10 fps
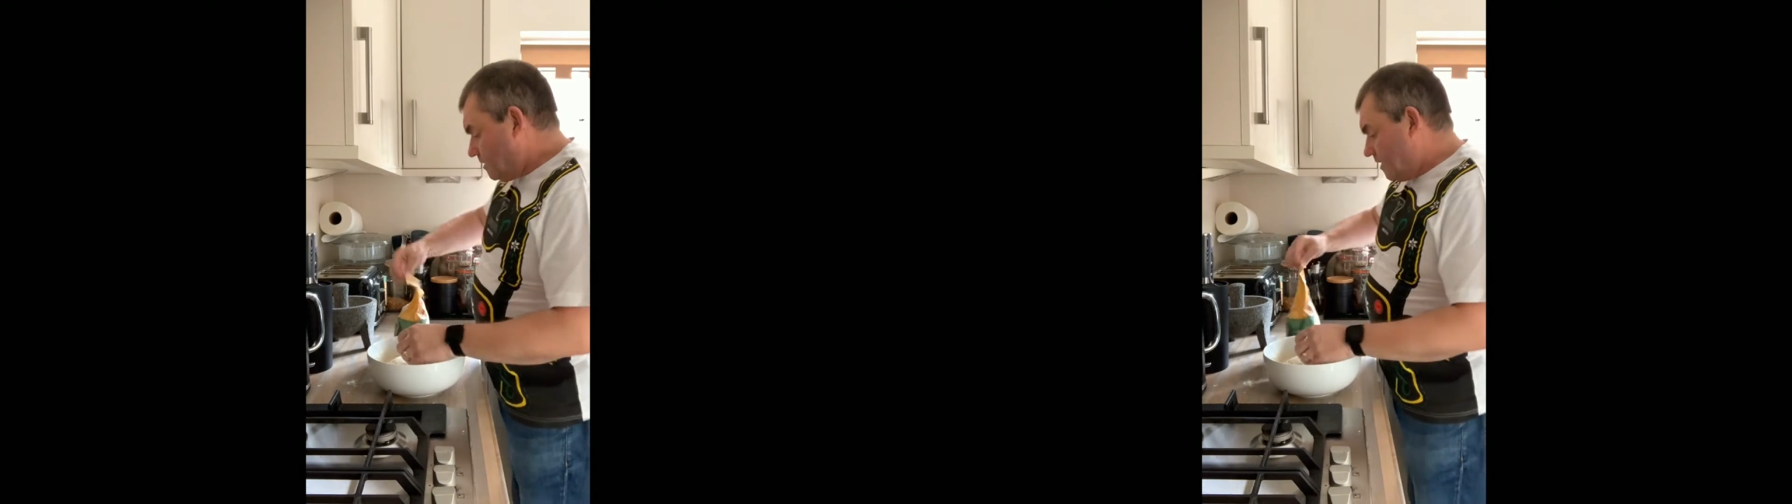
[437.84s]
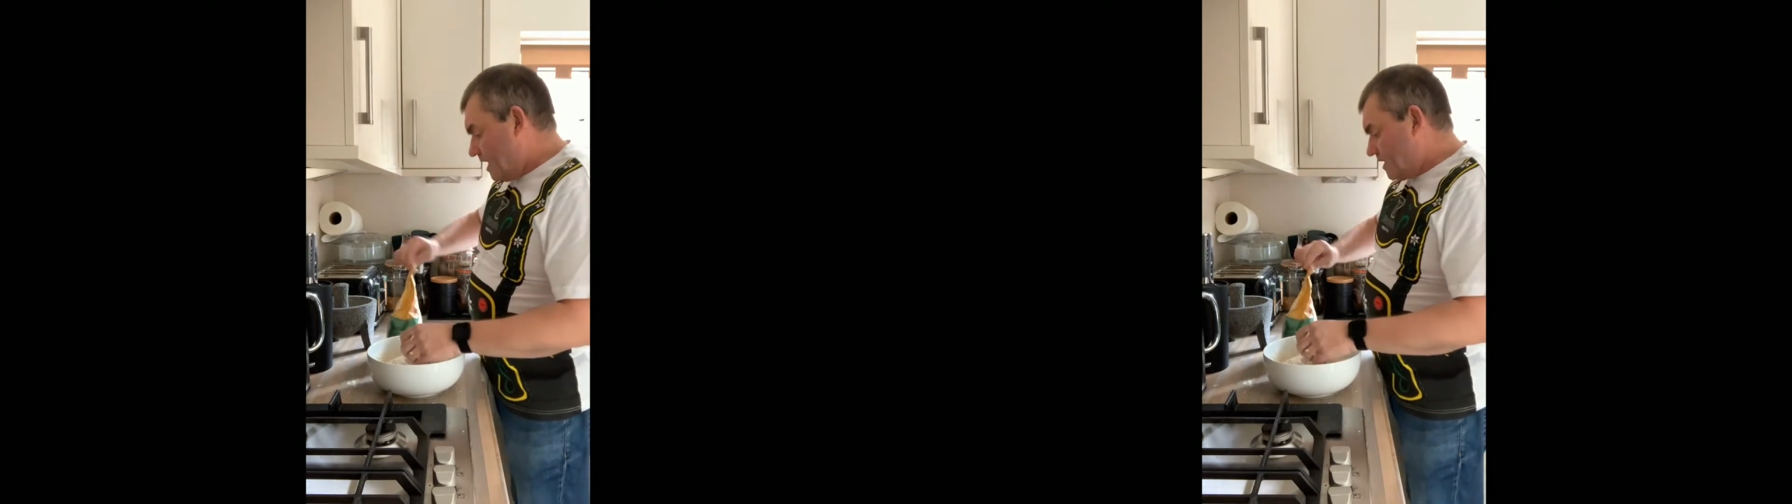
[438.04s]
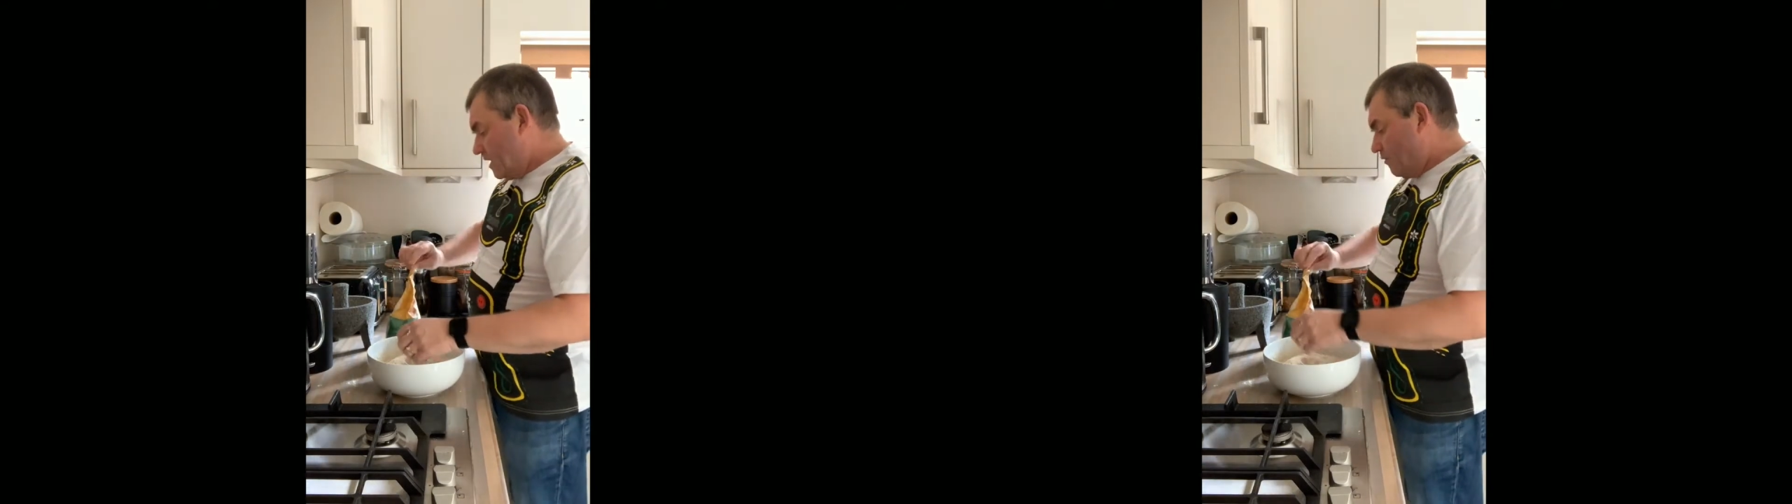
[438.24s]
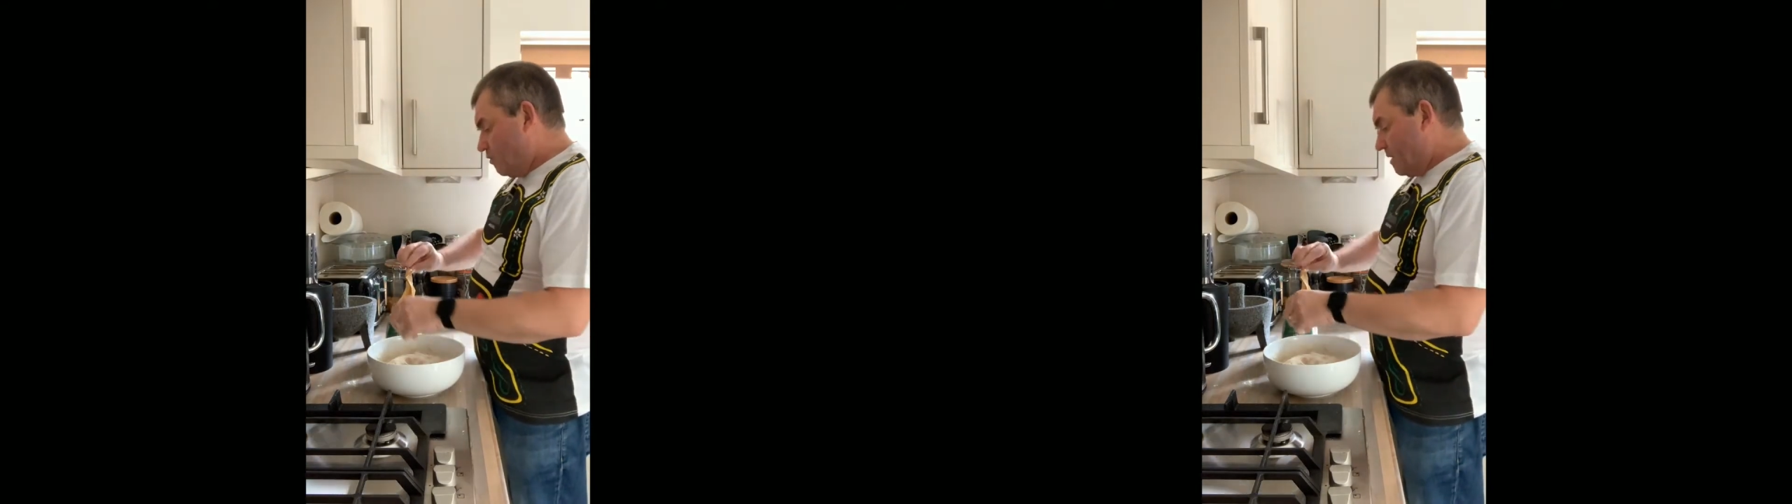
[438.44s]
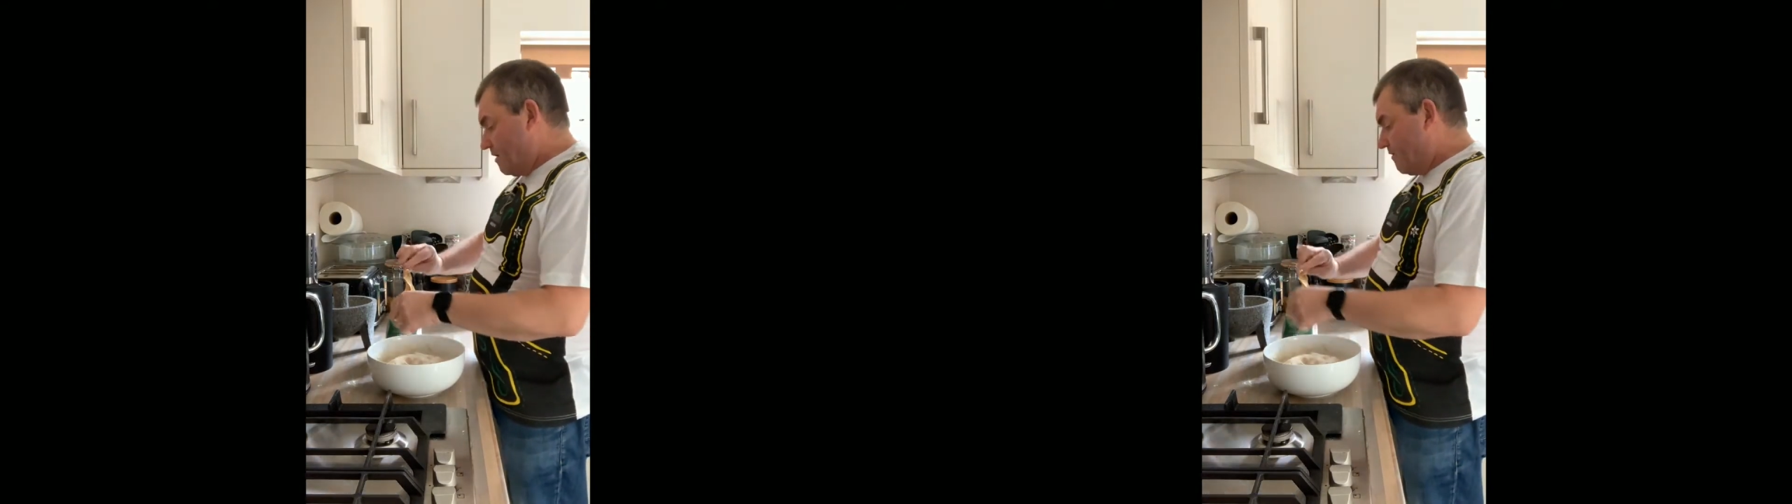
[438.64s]
going to add a little
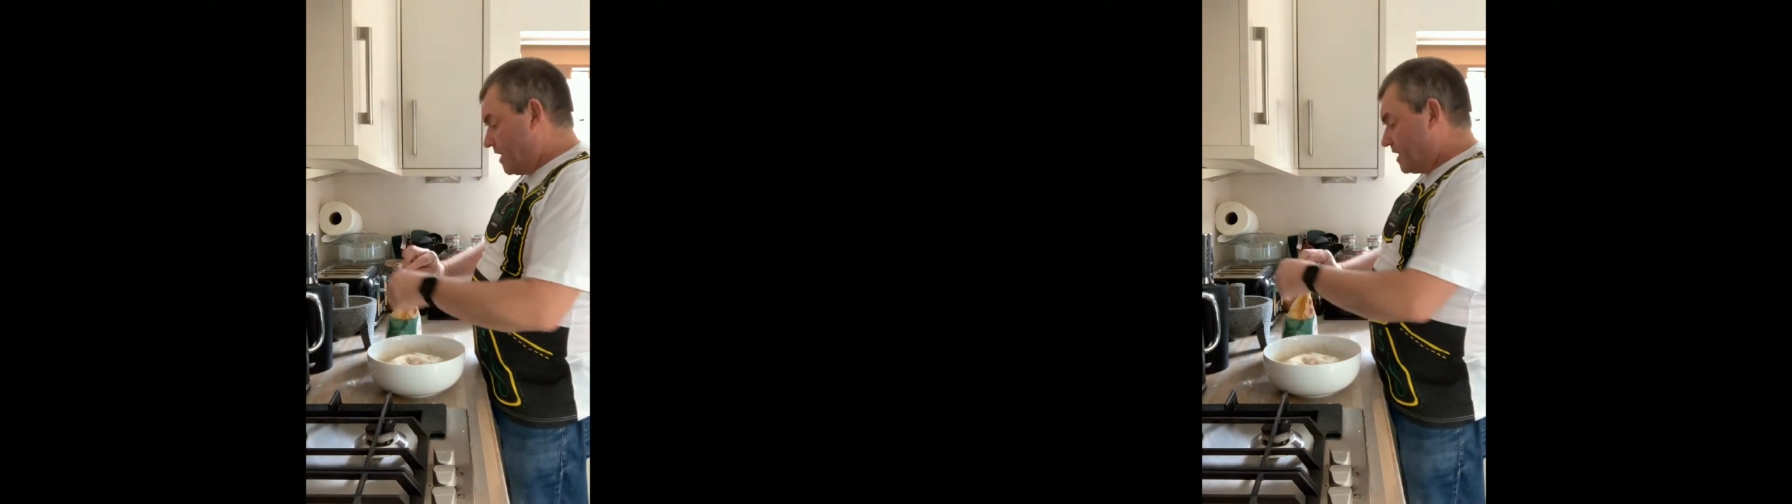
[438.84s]
bit of flour